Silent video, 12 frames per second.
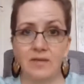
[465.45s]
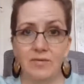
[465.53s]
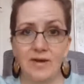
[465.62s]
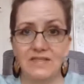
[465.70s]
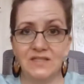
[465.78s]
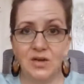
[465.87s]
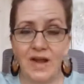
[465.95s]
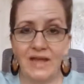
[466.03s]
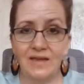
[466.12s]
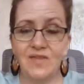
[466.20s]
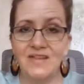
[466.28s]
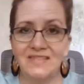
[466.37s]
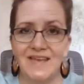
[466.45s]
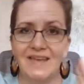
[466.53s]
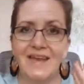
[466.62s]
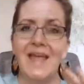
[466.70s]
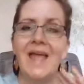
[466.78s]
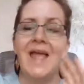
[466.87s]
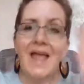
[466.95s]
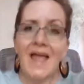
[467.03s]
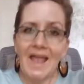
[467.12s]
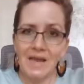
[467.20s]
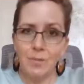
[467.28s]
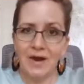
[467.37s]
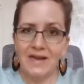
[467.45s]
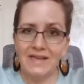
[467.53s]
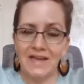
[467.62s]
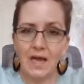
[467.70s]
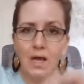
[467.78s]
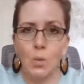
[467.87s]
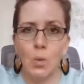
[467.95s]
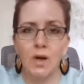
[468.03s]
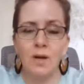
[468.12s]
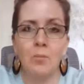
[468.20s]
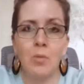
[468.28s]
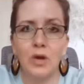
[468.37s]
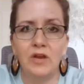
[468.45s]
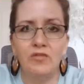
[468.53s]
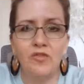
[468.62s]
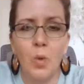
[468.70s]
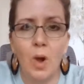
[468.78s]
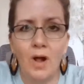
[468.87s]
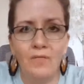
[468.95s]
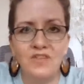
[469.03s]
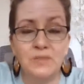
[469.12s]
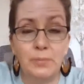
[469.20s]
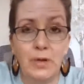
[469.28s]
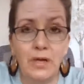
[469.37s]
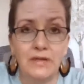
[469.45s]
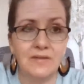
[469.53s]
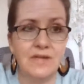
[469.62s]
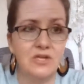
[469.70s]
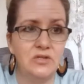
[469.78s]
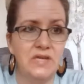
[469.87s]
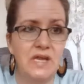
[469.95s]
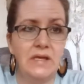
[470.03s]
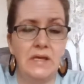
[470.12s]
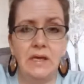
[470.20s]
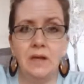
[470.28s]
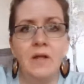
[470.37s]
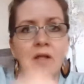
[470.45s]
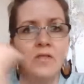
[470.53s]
They raised their hand and they said, hey, Brandy, I want more info on this product that you're taking.